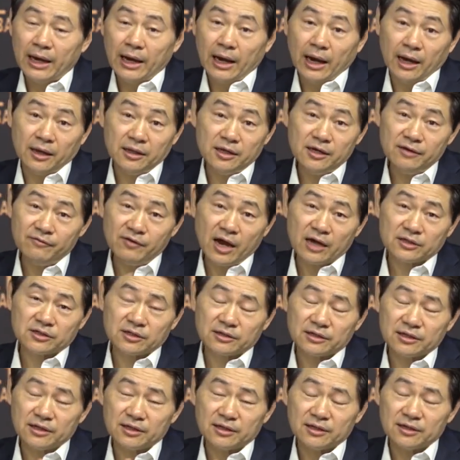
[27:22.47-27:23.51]
And even
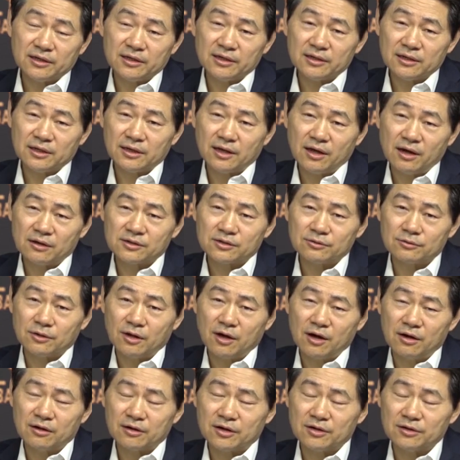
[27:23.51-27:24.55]
actually, in the not too
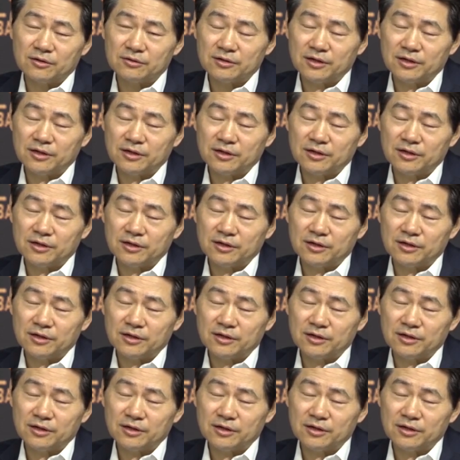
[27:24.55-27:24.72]
long ago,